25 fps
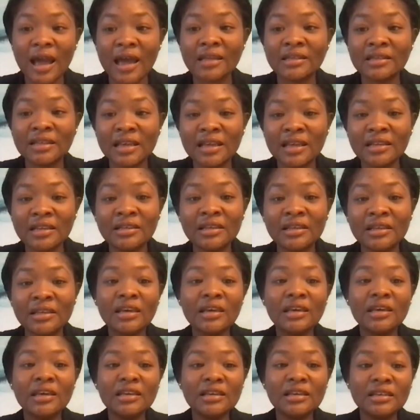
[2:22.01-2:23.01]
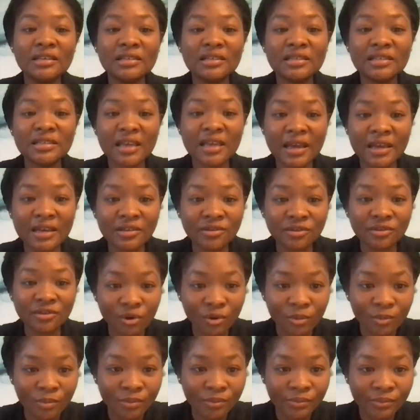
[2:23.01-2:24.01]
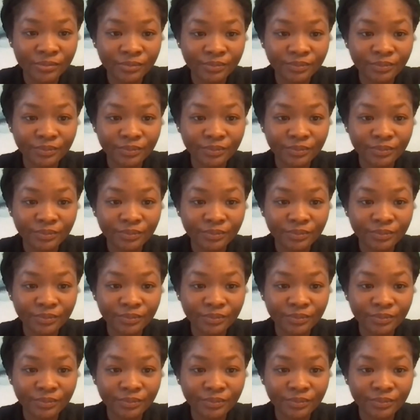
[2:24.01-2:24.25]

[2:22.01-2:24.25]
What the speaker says: and then he signed up.